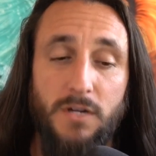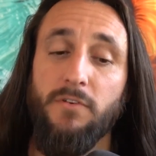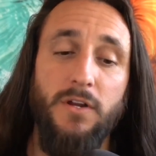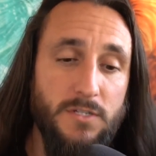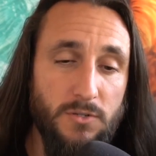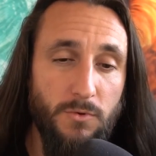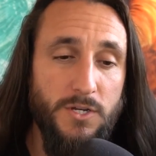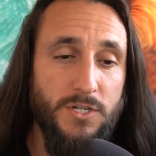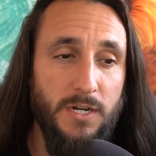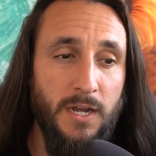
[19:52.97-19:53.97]
of our
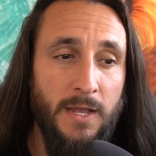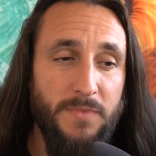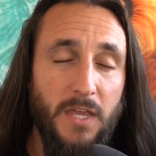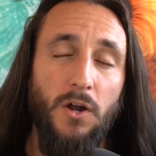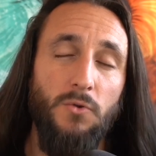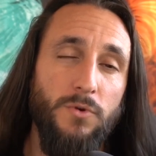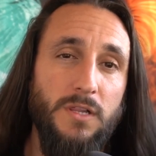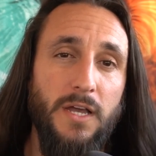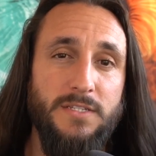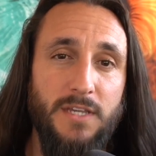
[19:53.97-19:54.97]
intuition and our
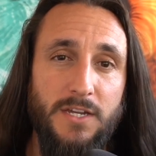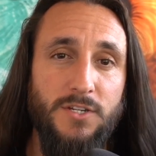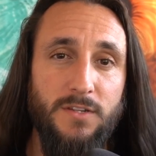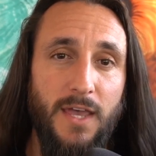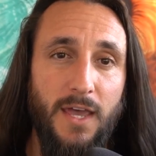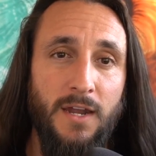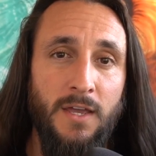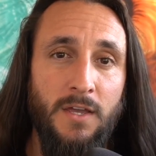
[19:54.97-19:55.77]
realization that